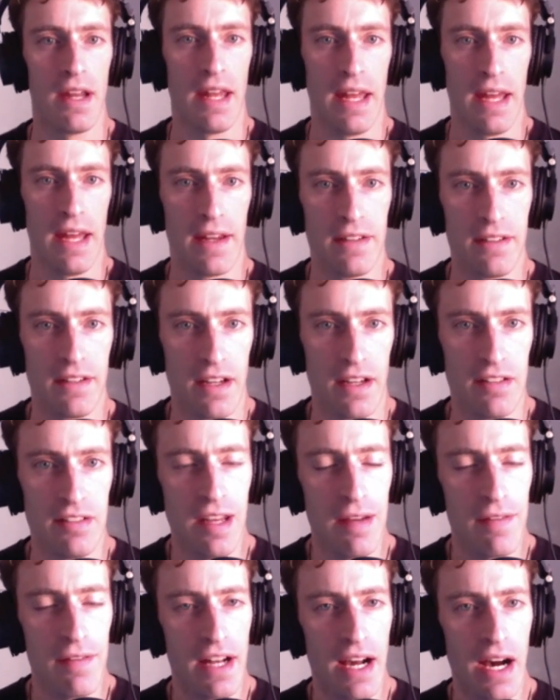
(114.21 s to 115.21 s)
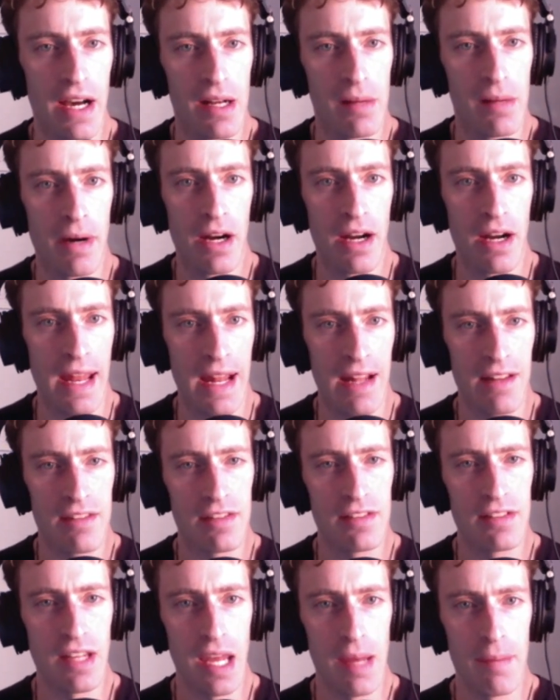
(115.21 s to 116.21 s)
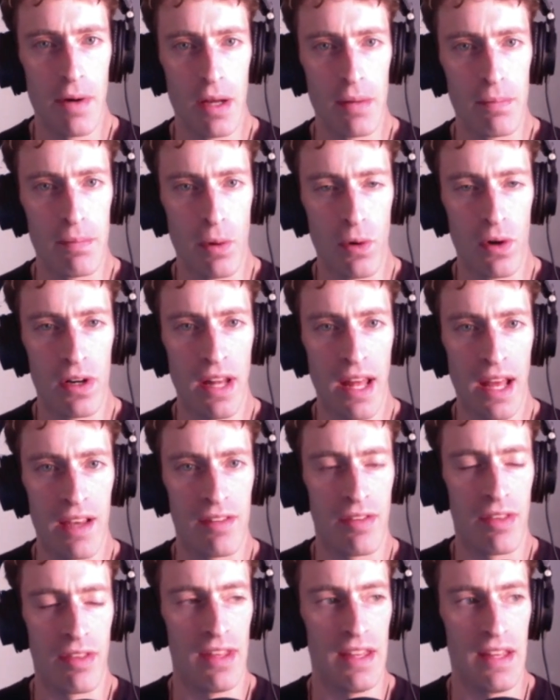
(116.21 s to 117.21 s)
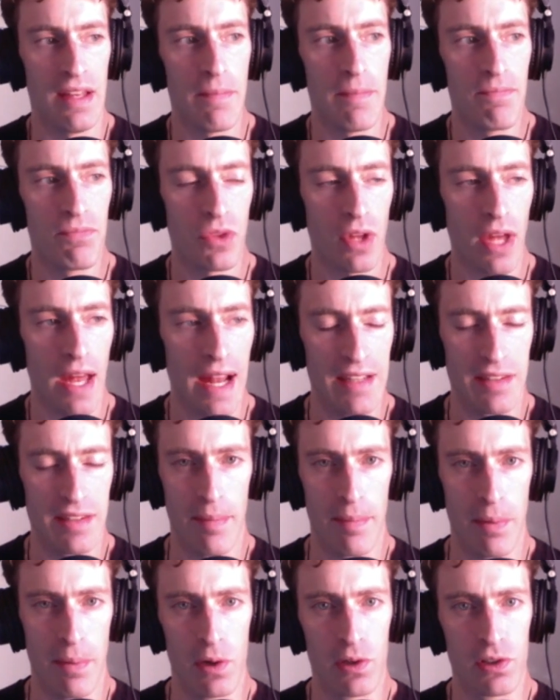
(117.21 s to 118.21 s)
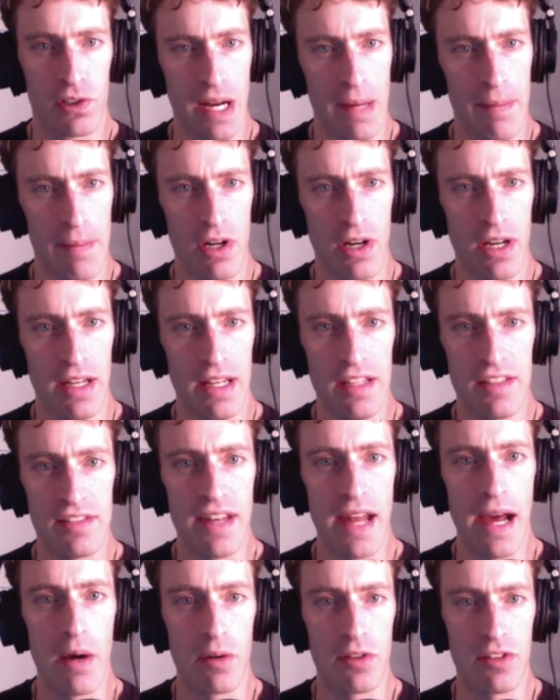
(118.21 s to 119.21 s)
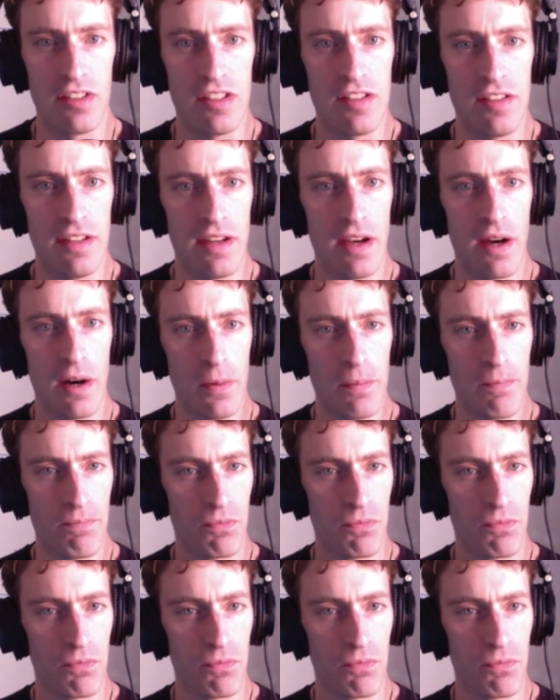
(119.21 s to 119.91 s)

And David Heinemeier Hansen came on board as the programmer, and he's now CTO.